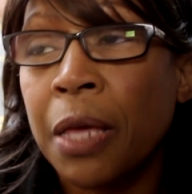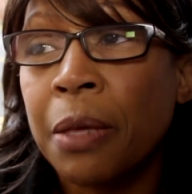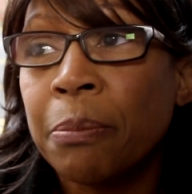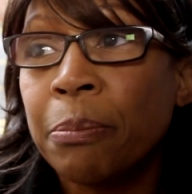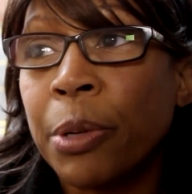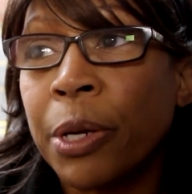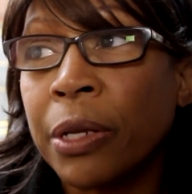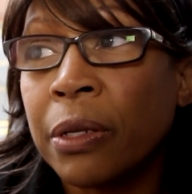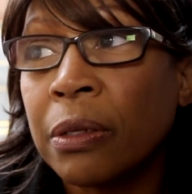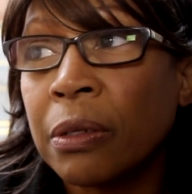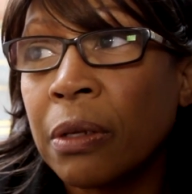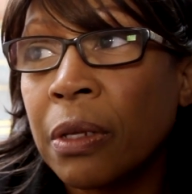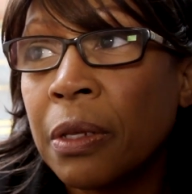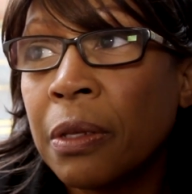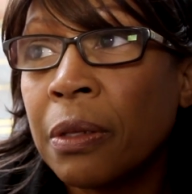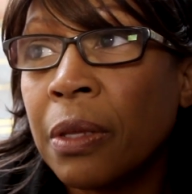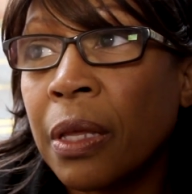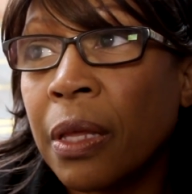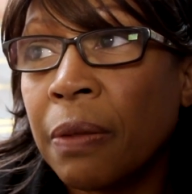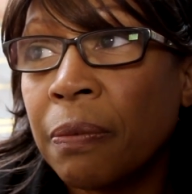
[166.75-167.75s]
But
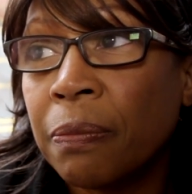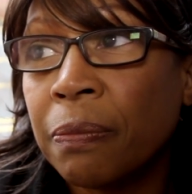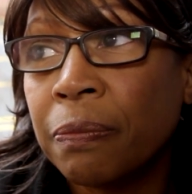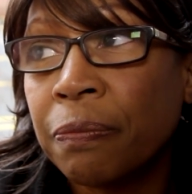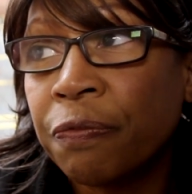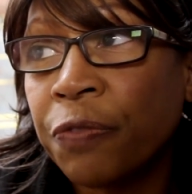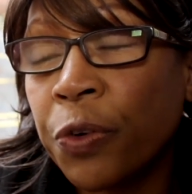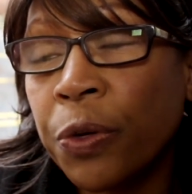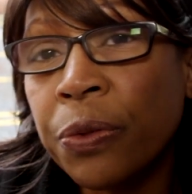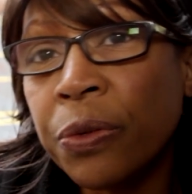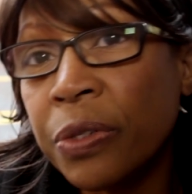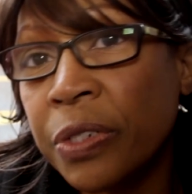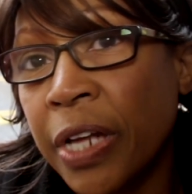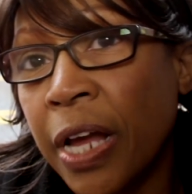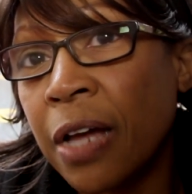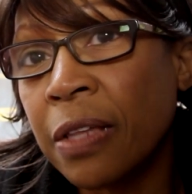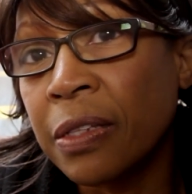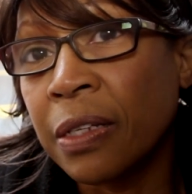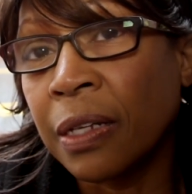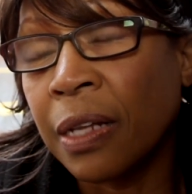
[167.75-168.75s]
further
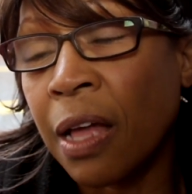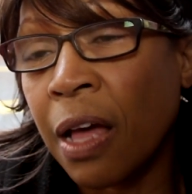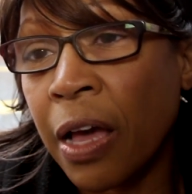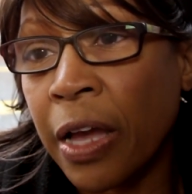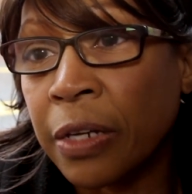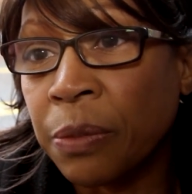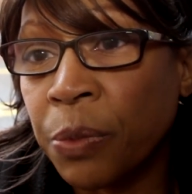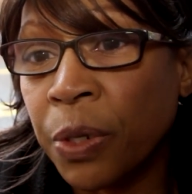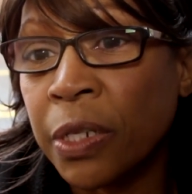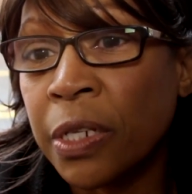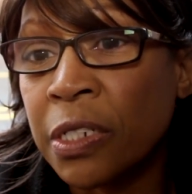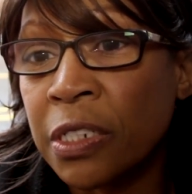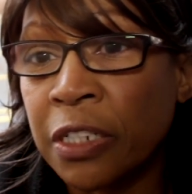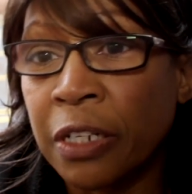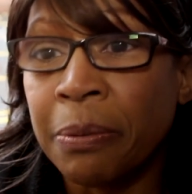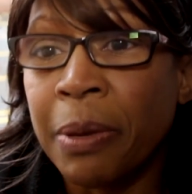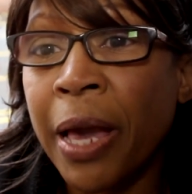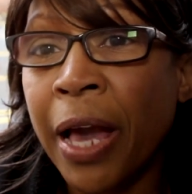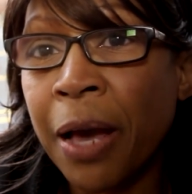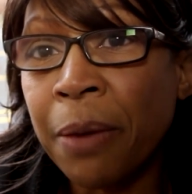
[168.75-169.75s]
down the line, what ended
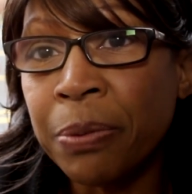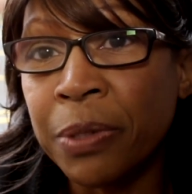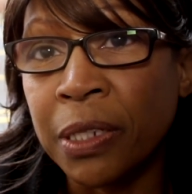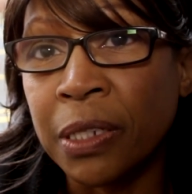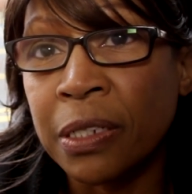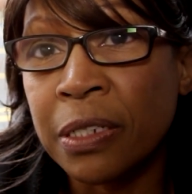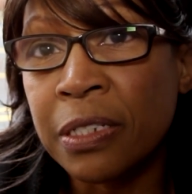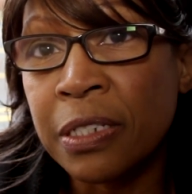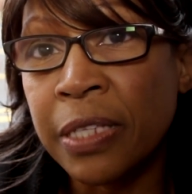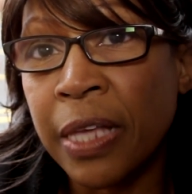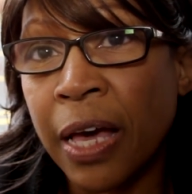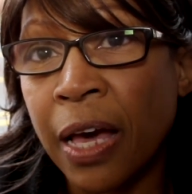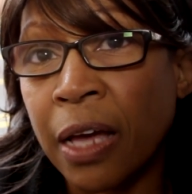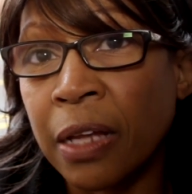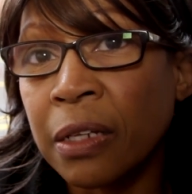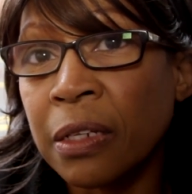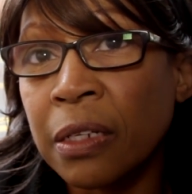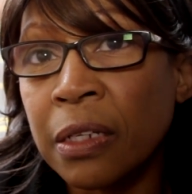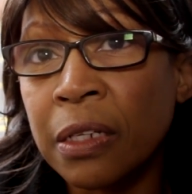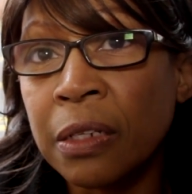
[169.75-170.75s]
up happening is that
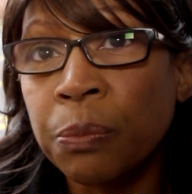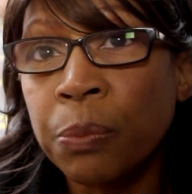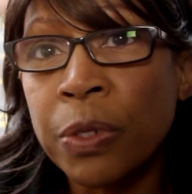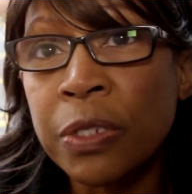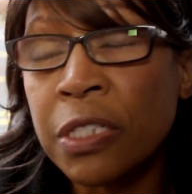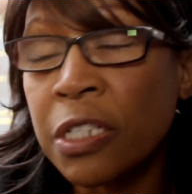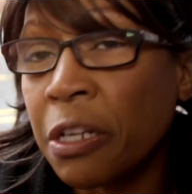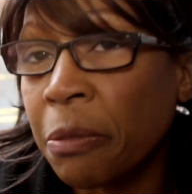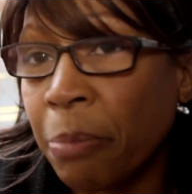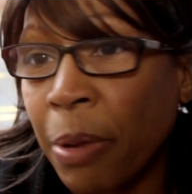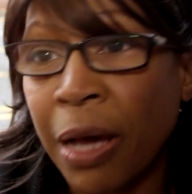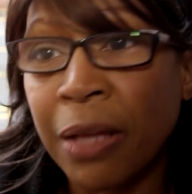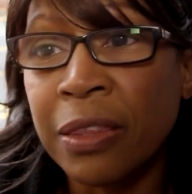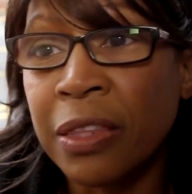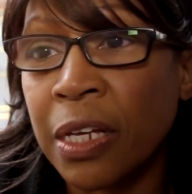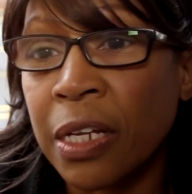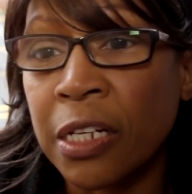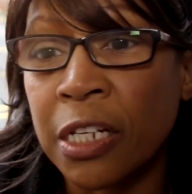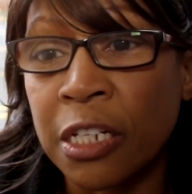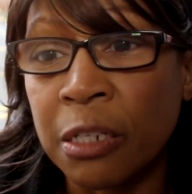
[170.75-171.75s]
it wasn't about
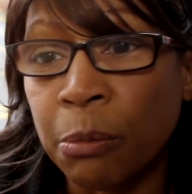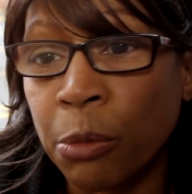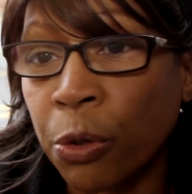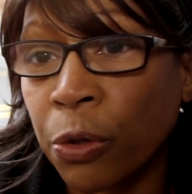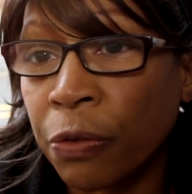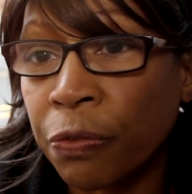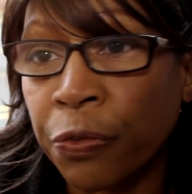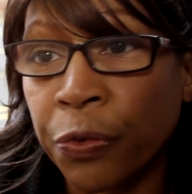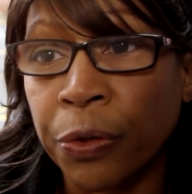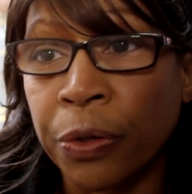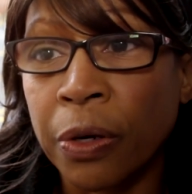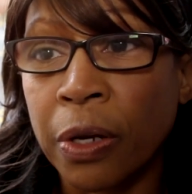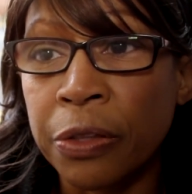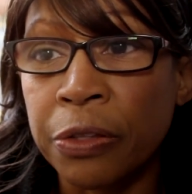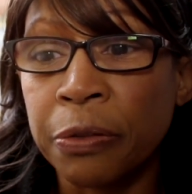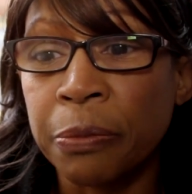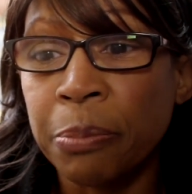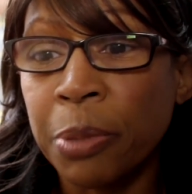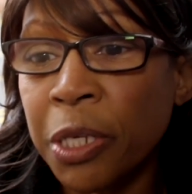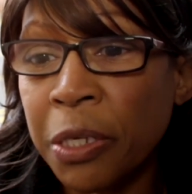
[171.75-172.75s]
that anymore for
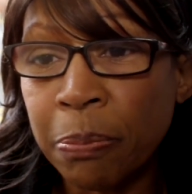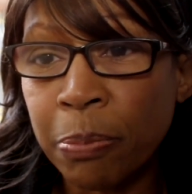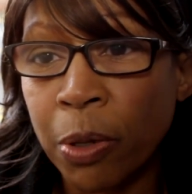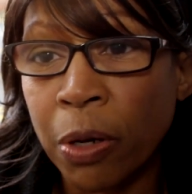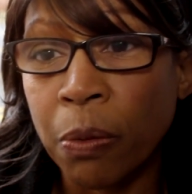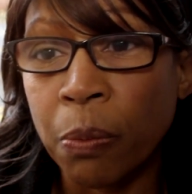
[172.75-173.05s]
other people.